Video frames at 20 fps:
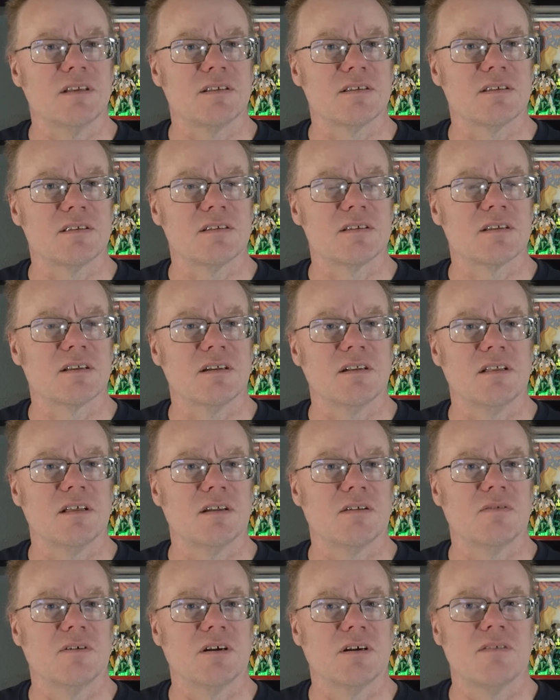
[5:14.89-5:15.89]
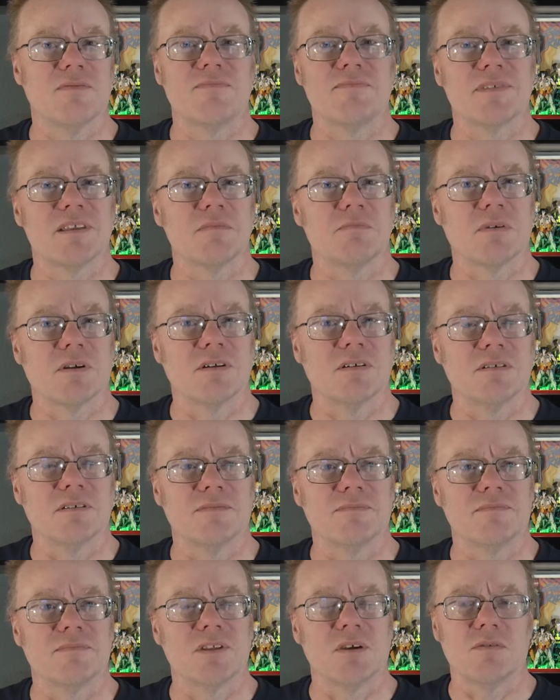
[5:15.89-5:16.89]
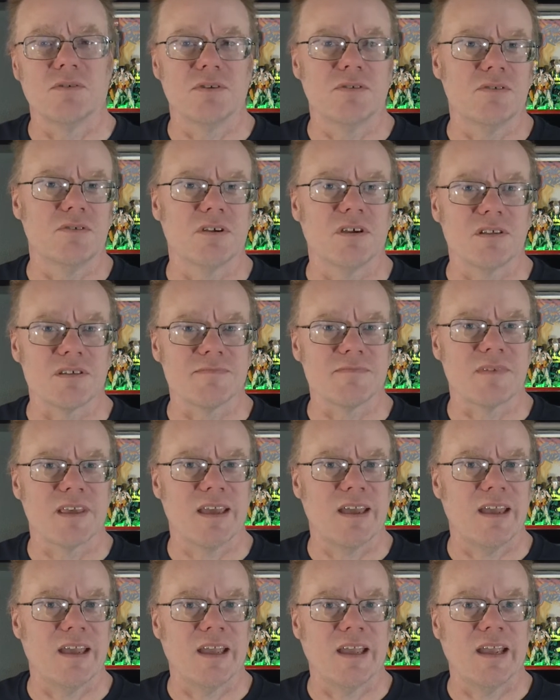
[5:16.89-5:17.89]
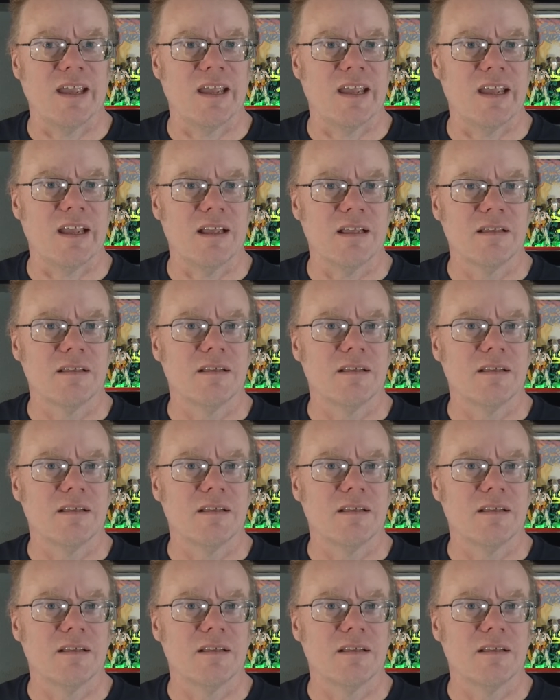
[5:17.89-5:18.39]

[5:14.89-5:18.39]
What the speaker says: It's just kind of like, well, typical, don't do drugs, MK.